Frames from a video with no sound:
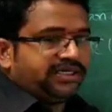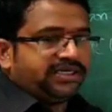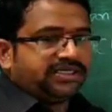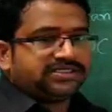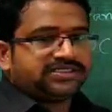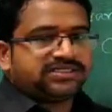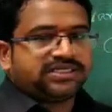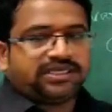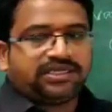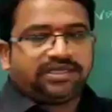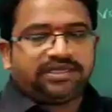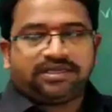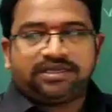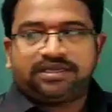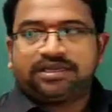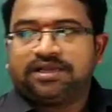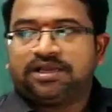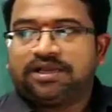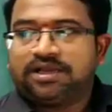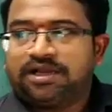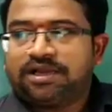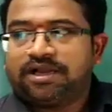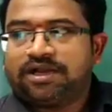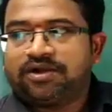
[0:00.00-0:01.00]
Let us
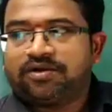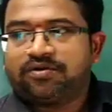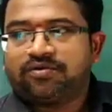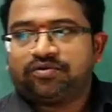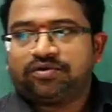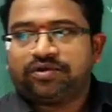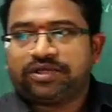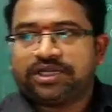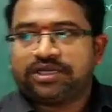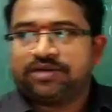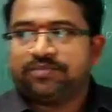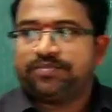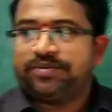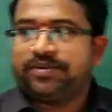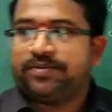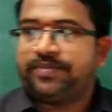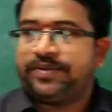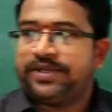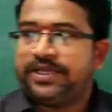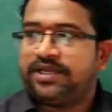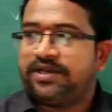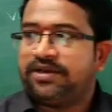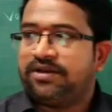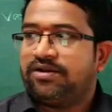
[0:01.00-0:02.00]
see how we can
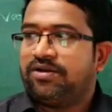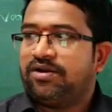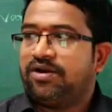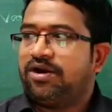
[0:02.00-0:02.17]
prepare